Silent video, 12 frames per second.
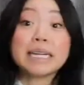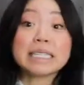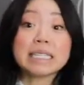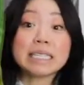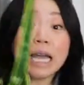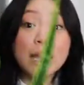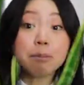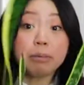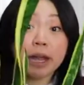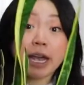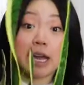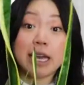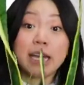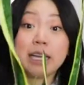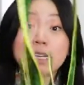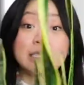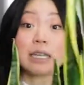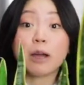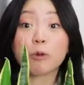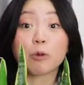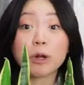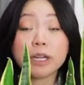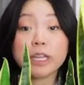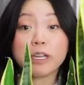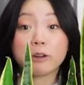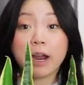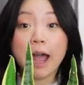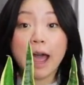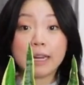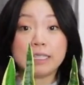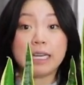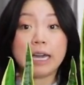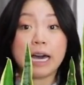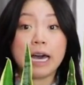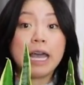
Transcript: a snake plant is a really great idea.